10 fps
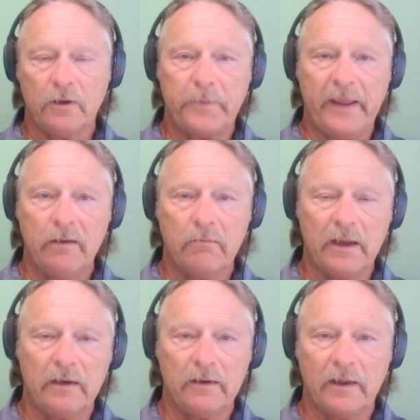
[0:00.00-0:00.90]
paying
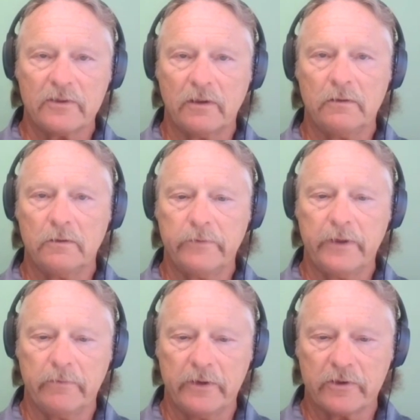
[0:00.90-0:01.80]
rent has nothing to do with
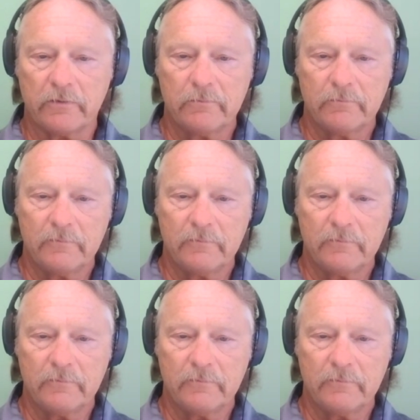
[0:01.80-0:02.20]
your vision.